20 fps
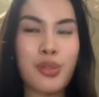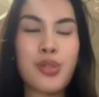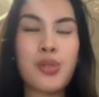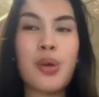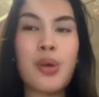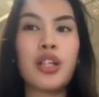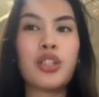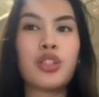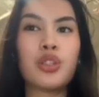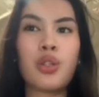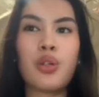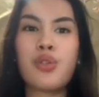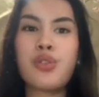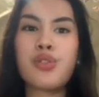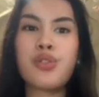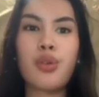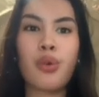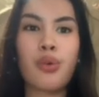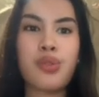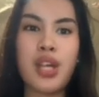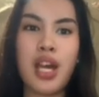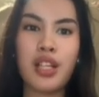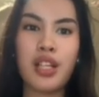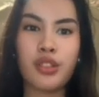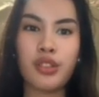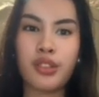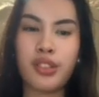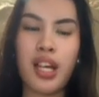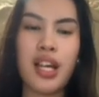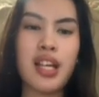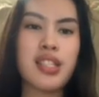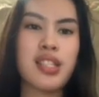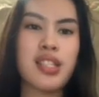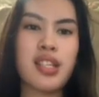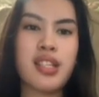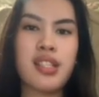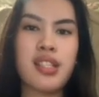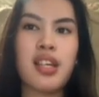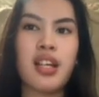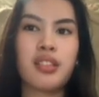So I chose those
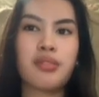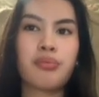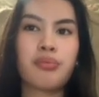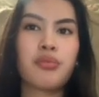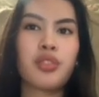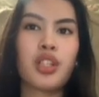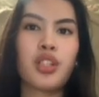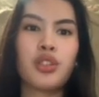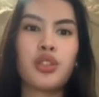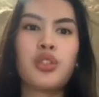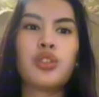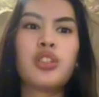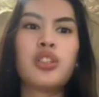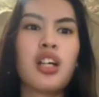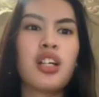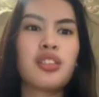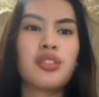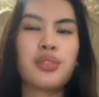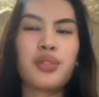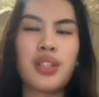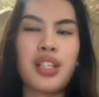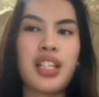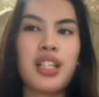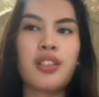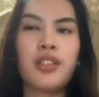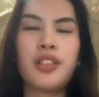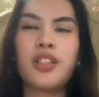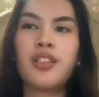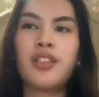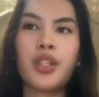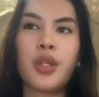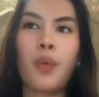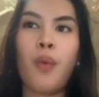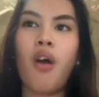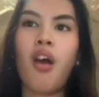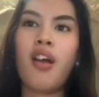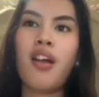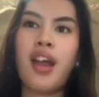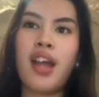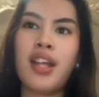exercises that do not really
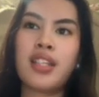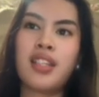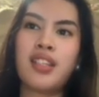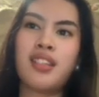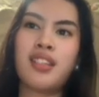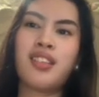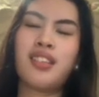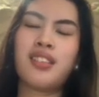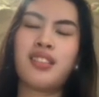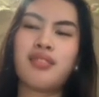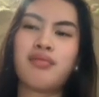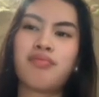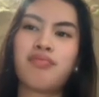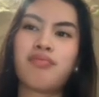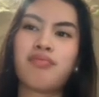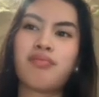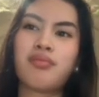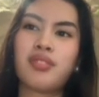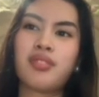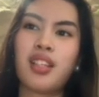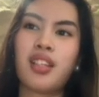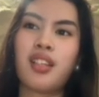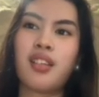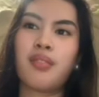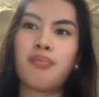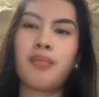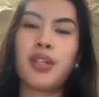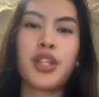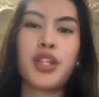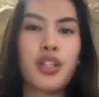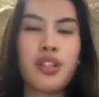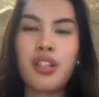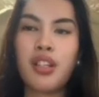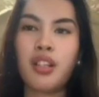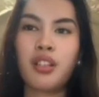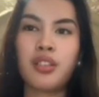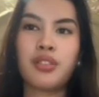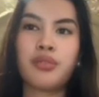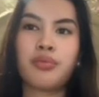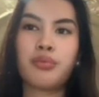require any
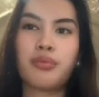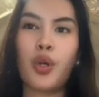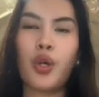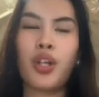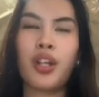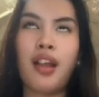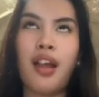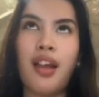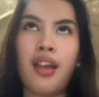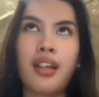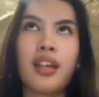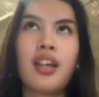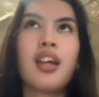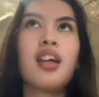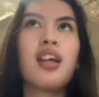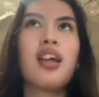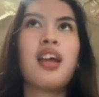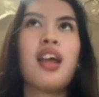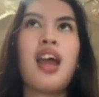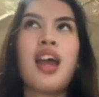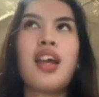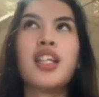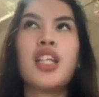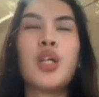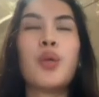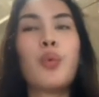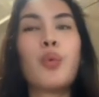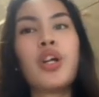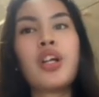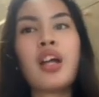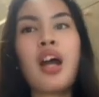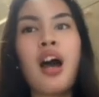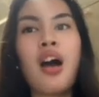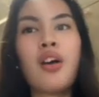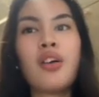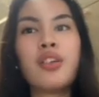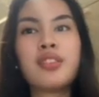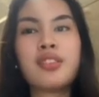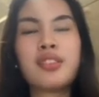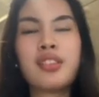material or like any
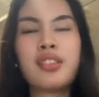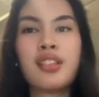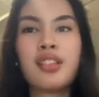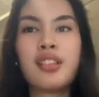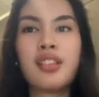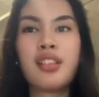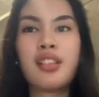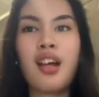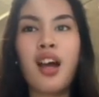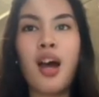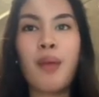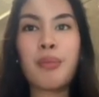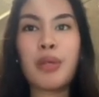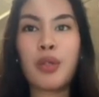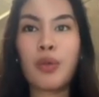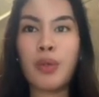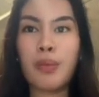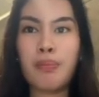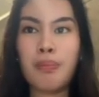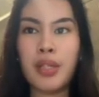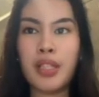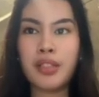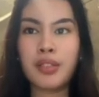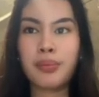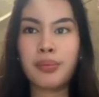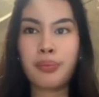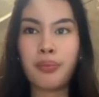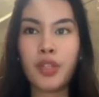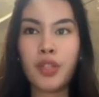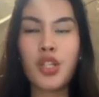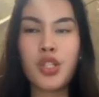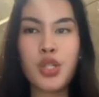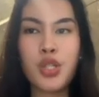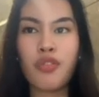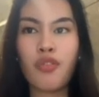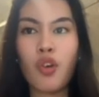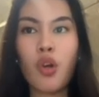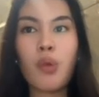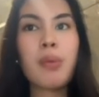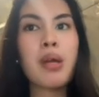workout equipment. So
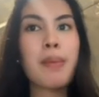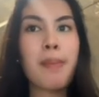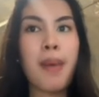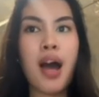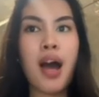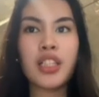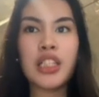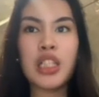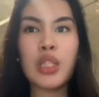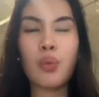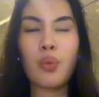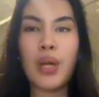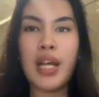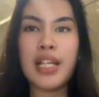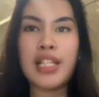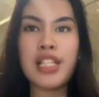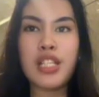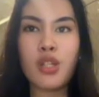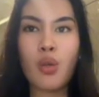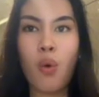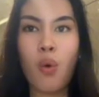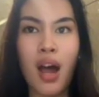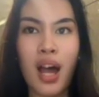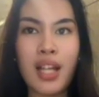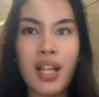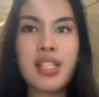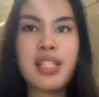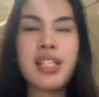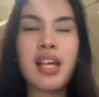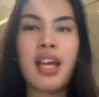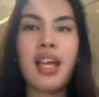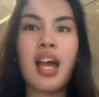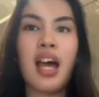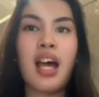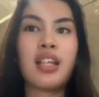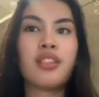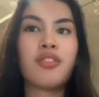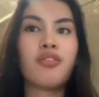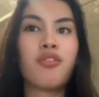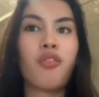for my body weight squats, I
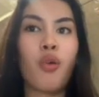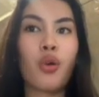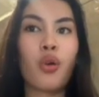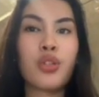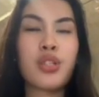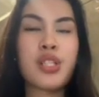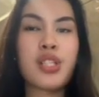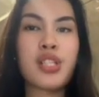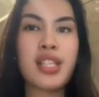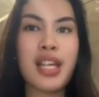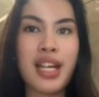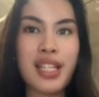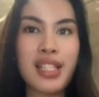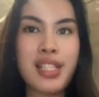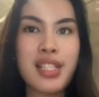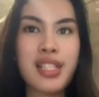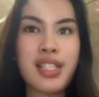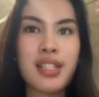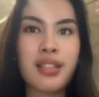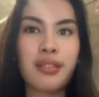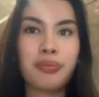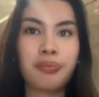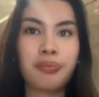had 4 sets,